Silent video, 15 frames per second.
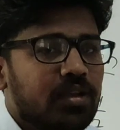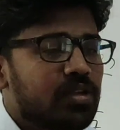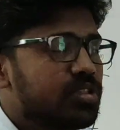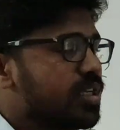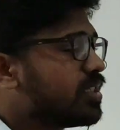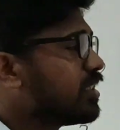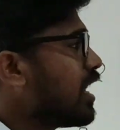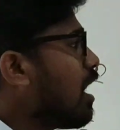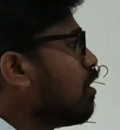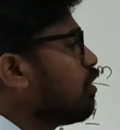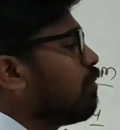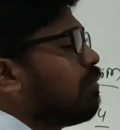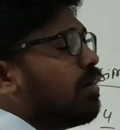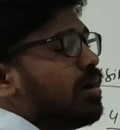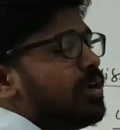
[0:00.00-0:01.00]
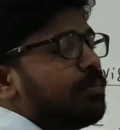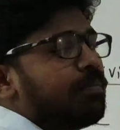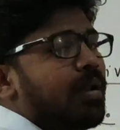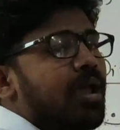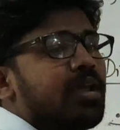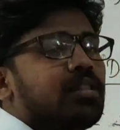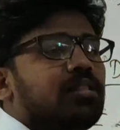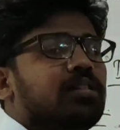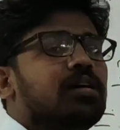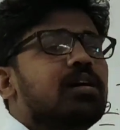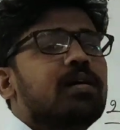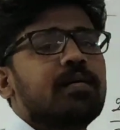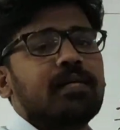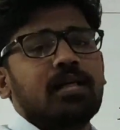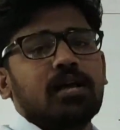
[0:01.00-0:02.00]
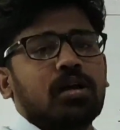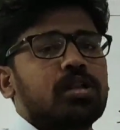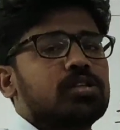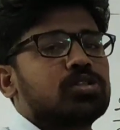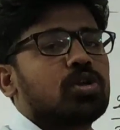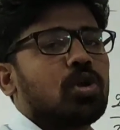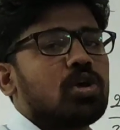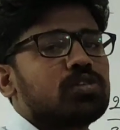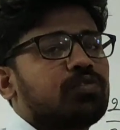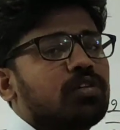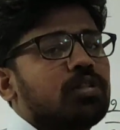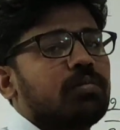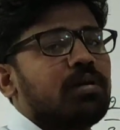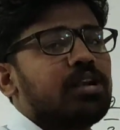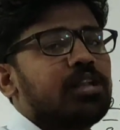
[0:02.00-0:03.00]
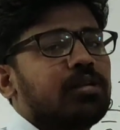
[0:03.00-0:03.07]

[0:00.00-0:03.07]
You just have to multiply the crisscross for the